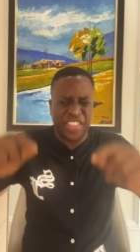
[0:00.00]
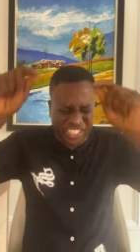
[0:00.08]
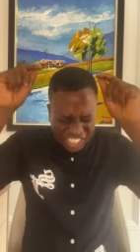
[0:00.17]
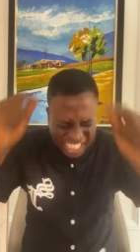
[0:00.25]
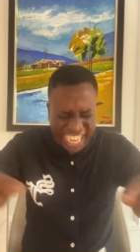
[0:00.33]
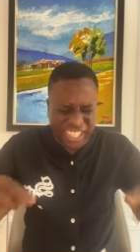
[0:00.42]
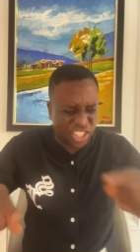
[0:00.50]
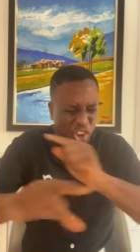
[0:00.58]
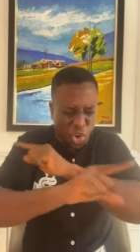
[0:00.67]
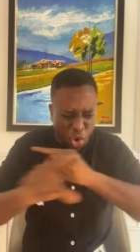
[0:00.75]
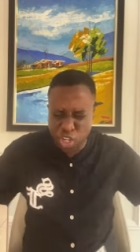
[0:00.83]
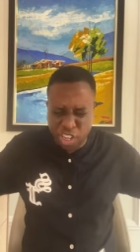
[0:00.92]
This year,
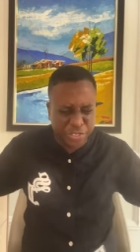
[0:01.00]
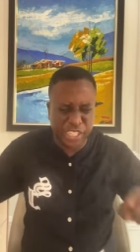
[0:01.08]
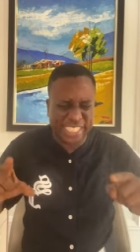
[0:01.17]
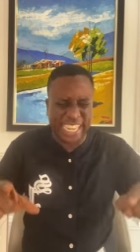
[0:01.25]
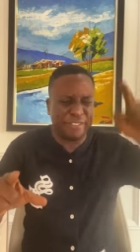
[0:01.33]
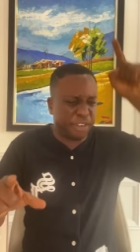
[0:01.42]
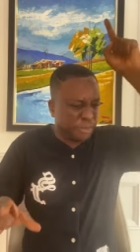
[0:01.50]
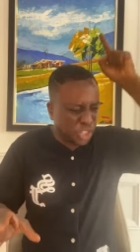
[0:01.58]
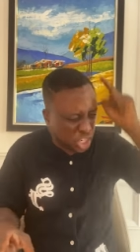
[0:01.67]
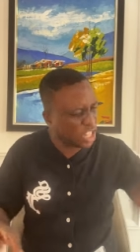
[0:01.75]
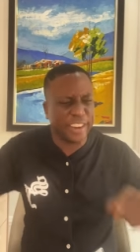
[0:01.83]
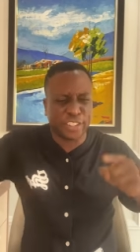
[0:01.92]
the whole of this year,
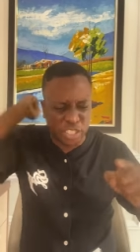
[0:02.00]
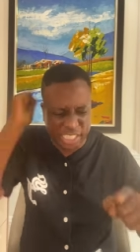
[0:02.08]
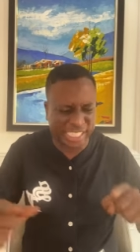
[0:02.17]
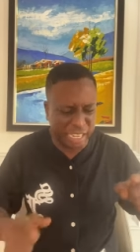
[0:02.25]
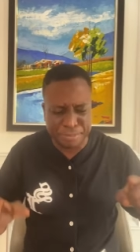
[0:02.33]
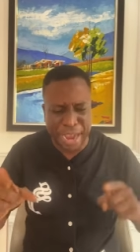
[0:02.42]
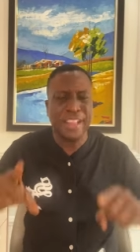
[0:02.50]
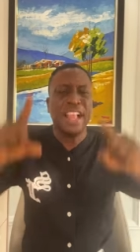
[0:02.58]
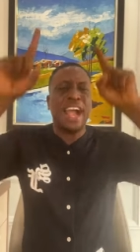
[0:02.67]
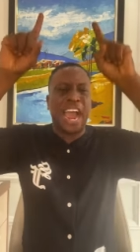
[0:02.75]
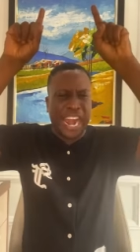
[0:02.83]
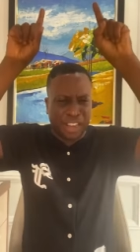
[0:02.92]
from January to December,
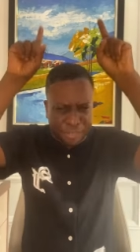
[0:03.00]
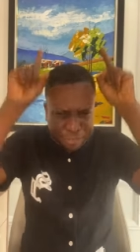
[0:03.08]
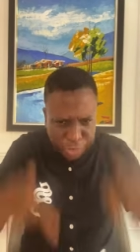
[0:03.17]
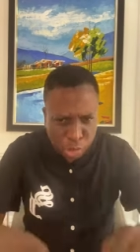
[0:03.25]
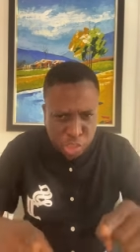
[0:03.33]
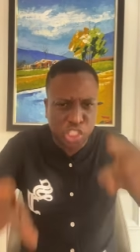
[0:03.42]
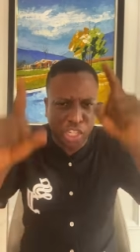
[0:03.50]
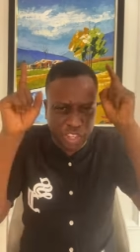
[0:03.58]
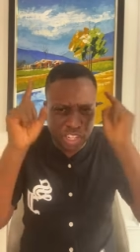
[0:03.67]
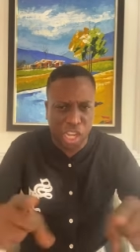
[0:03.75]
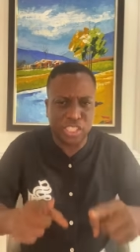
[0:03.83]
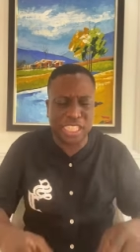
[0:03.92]
I refuse
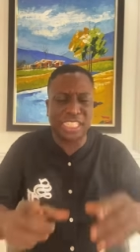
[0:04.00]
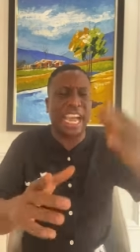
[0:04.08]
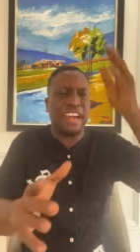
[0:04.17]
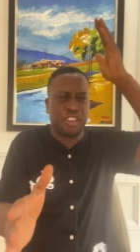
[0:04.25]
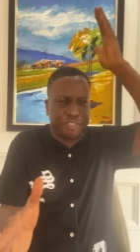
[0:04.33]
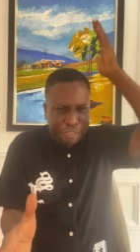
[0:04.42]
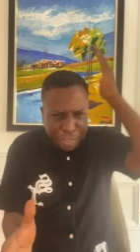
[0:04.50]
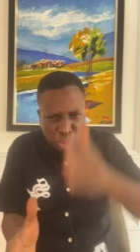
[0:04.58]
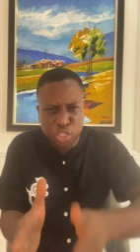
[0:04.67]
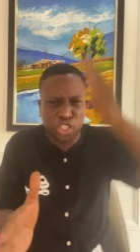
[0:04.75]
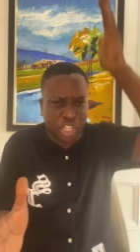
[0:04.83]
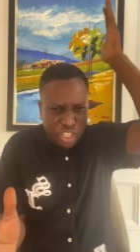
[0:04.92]
sudden losses. I
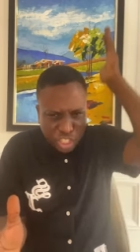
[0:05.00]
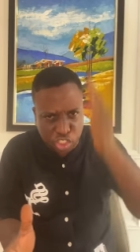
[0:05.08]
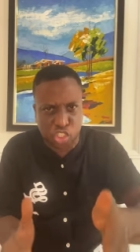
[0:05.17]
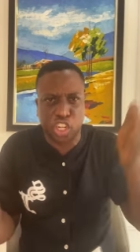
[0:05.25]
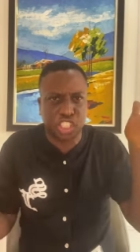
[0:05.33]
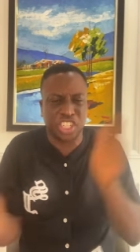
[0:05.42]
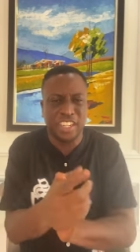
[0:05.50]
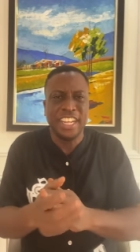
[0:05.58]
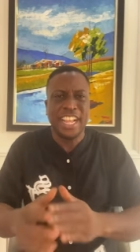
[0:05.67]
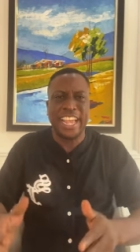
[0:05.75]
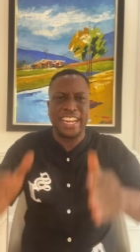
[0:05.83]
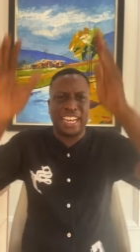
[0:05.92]
refuse sudden destruction.
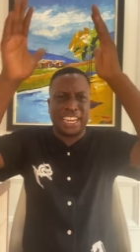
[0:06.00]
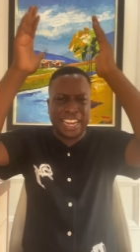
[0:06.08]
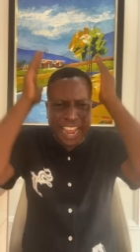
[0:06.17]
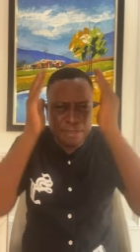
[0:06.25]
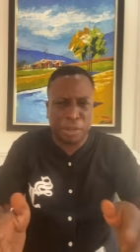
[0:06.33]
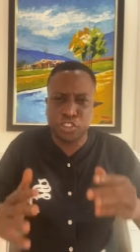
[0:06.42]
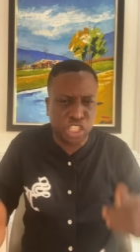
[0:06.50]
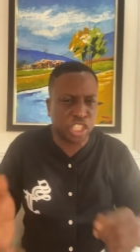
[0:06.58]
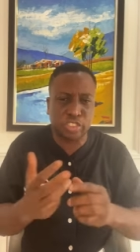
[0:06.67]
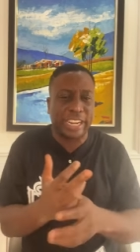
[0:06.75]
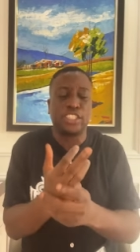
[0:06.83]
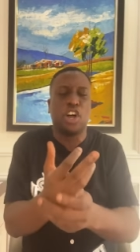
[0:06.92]
In the name of
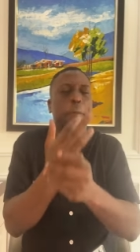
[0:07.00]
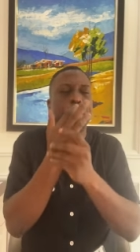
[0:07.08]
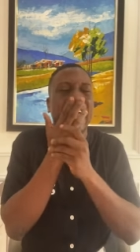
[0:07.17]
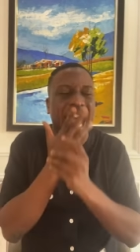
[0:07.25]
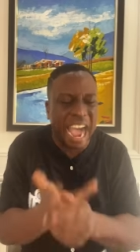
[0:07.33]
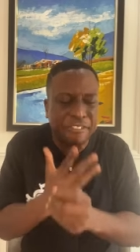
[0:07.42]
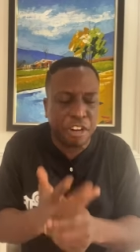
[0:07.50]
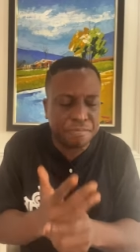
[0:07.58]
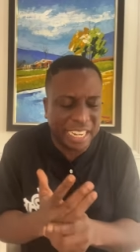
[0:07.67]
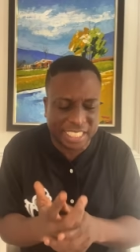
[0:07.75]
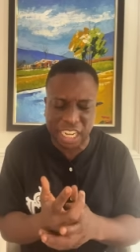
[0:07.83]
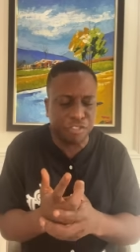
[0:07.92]
Jesus Christ, on behalf
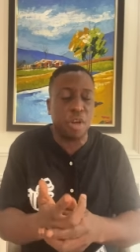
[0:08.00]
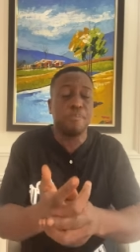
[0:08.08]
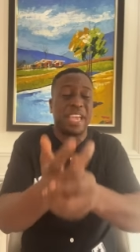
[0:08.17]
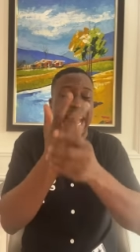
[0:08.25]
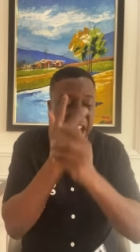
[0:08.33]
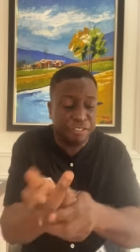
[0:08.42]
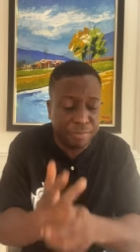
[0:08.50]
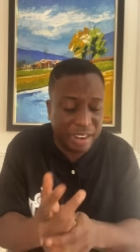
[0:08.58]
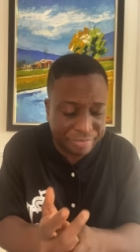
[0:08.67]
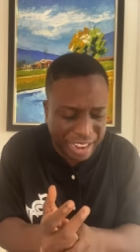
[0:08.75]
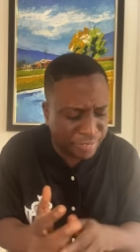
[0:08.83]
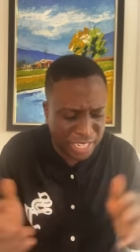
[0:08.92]
of myself, on behalf
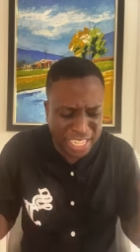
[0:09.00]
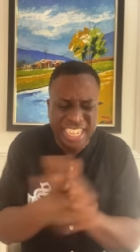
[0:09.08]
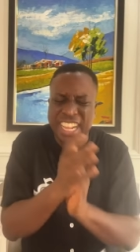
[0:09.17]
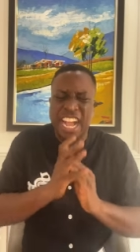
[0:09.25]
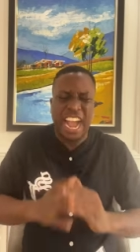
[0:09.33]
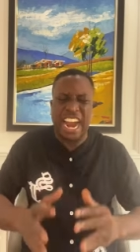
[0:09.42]
of my family,